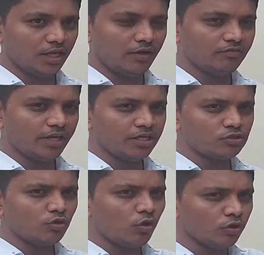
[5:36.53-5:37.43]
If there
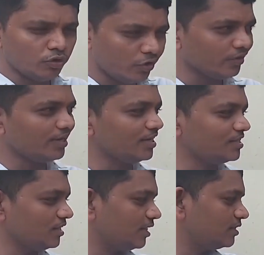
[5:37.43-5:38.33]
is no
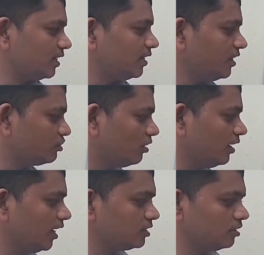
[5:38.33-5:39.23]
nucleus in the cell, that is
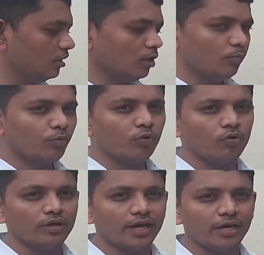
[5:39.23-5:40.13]
called as
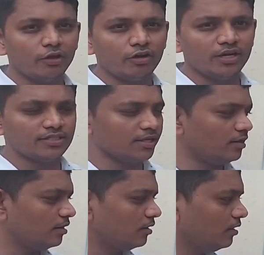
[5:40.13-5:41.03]
prokaryotic
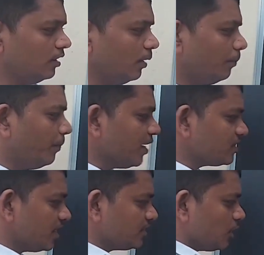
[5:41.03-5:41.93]
cell.
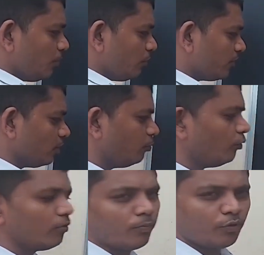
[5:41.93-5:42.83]
Best example for the
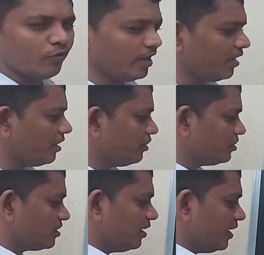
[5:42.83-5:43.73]

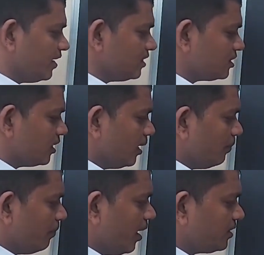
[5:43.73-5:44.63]
prokaryotic cell is
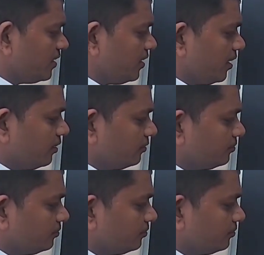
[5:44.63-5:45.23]
bacteria.